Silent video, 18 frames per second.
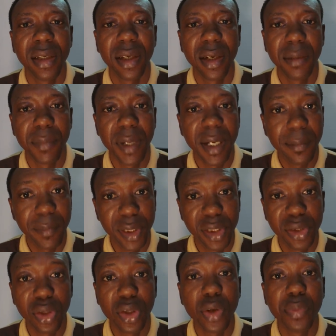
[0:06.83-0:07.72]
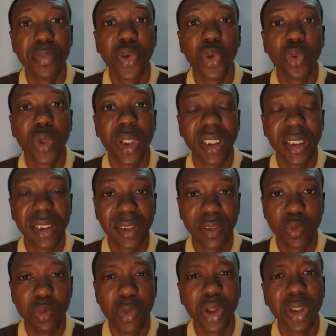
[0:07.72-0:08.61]
am happy to come your way
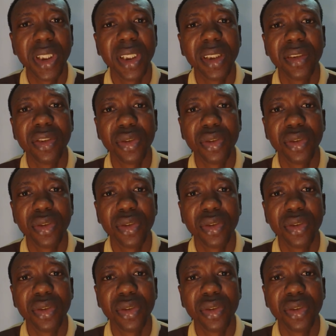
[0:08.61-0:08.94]
this morning